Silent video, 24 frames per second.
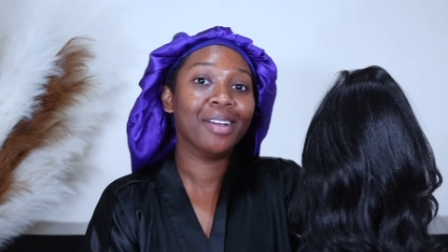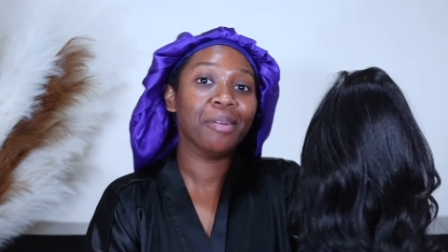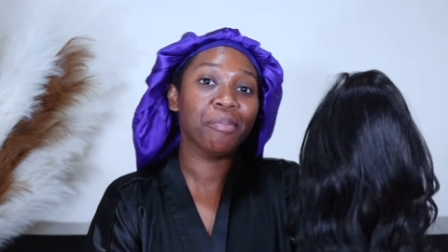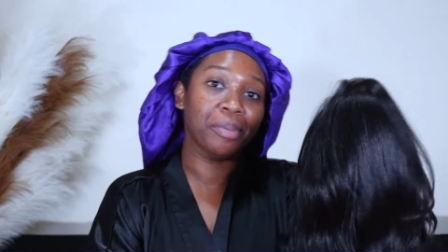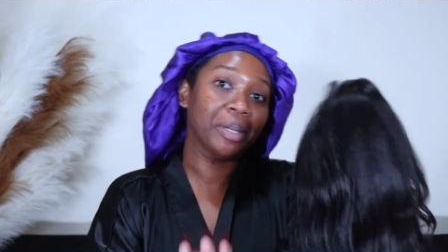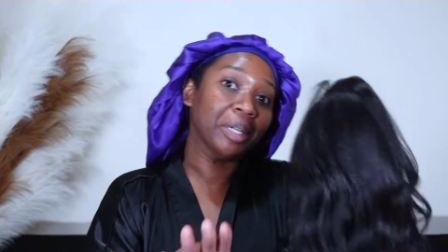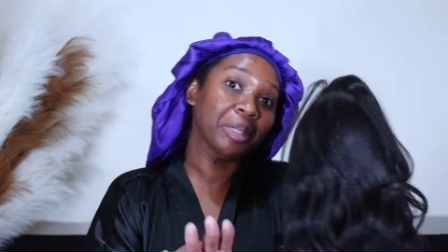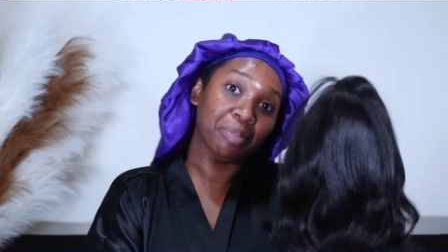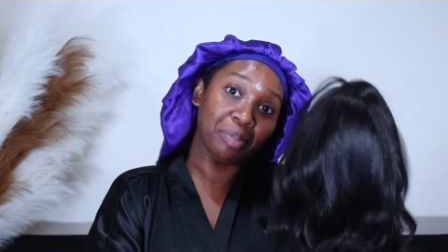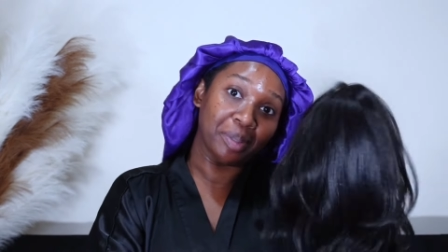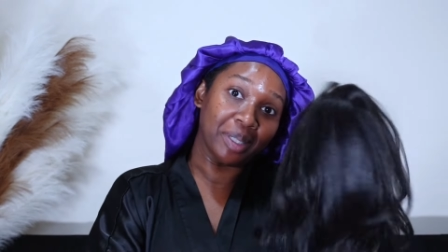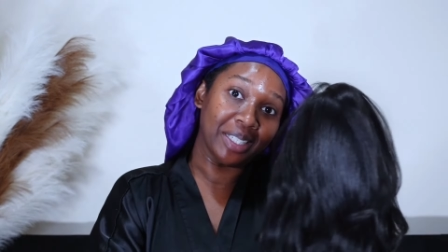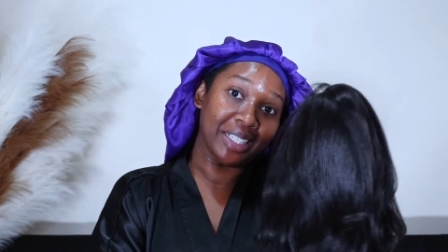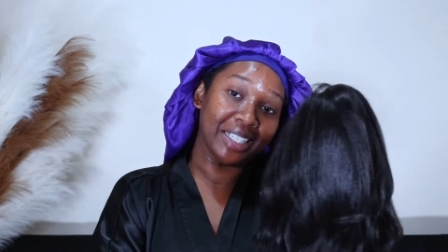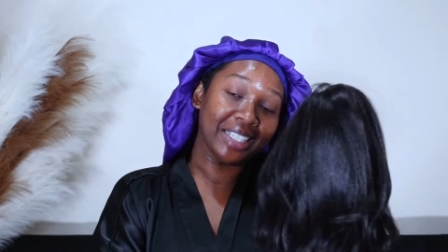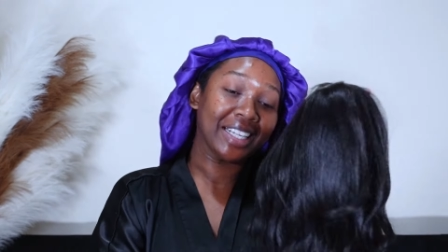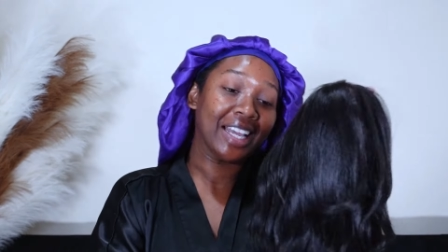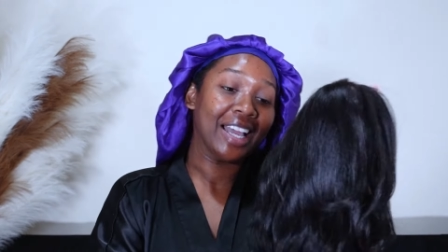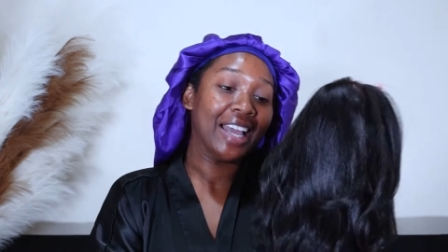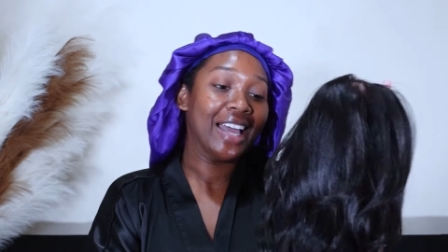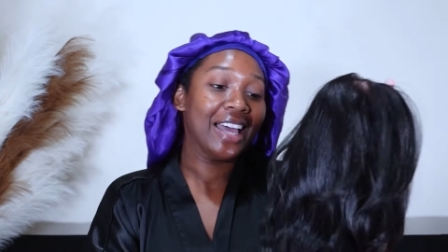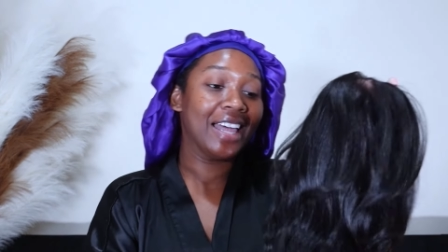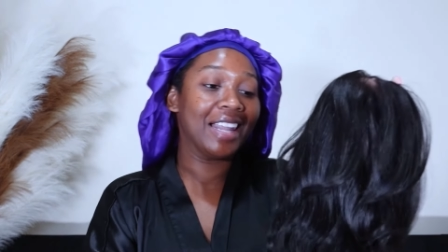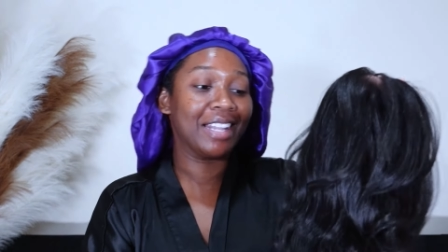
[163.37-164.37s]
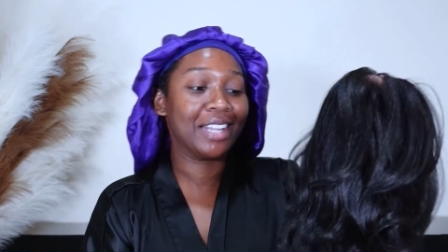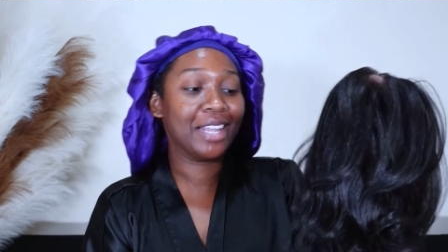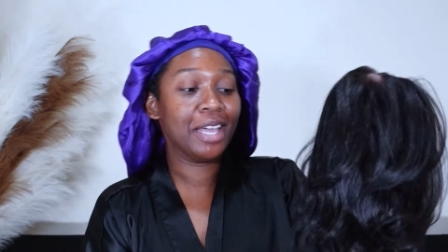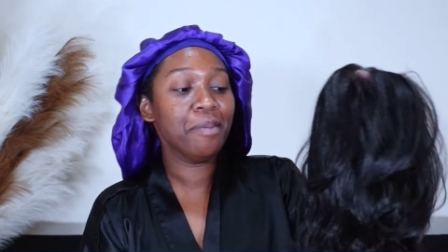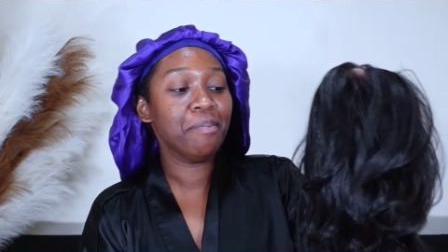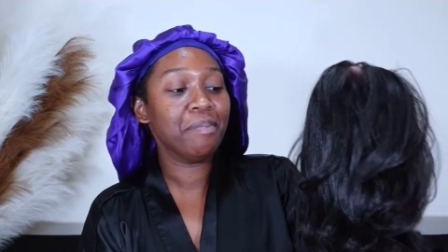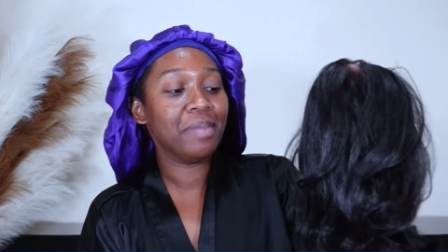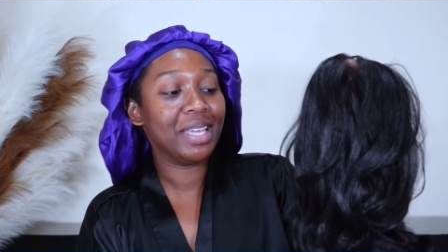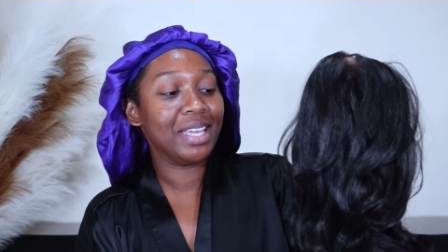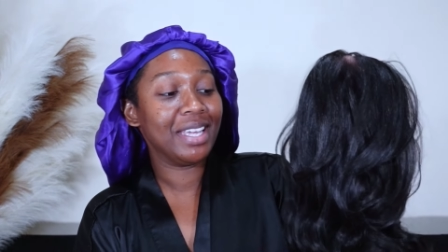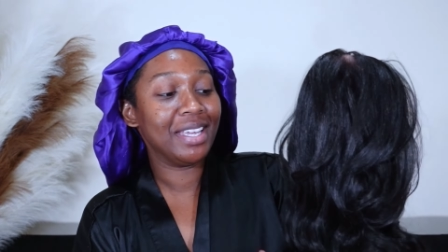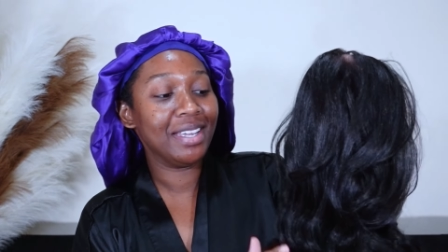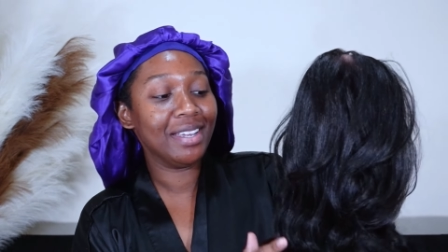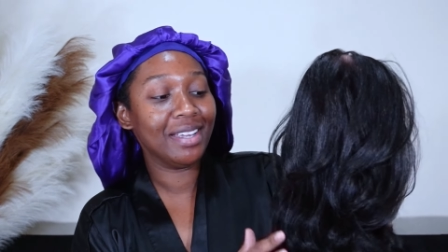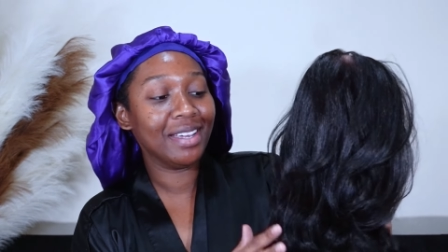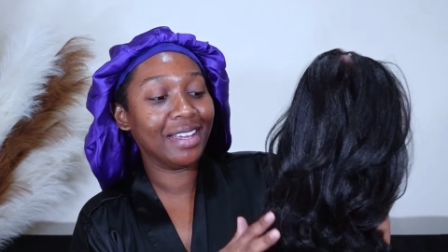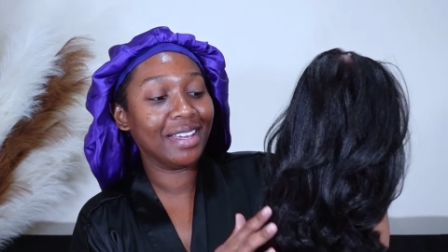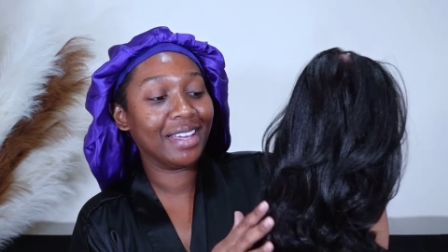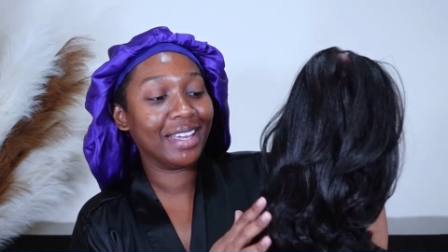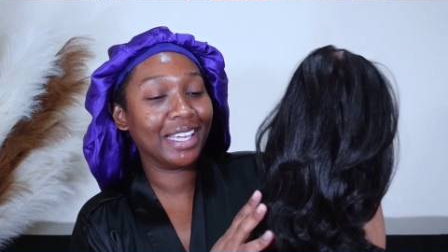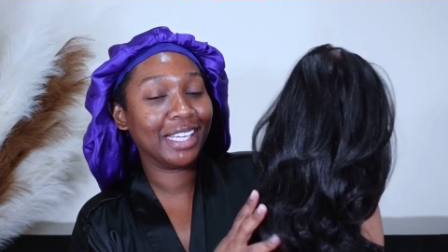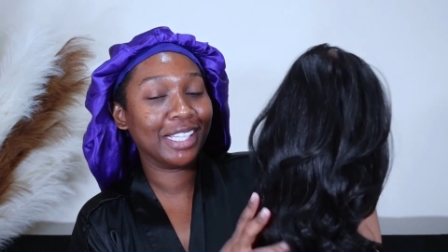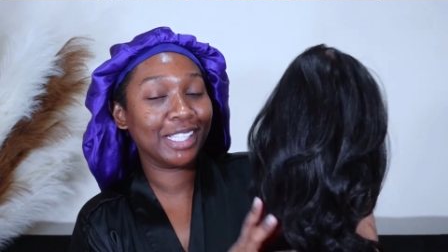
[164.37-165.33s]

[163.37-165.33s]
but, but, let me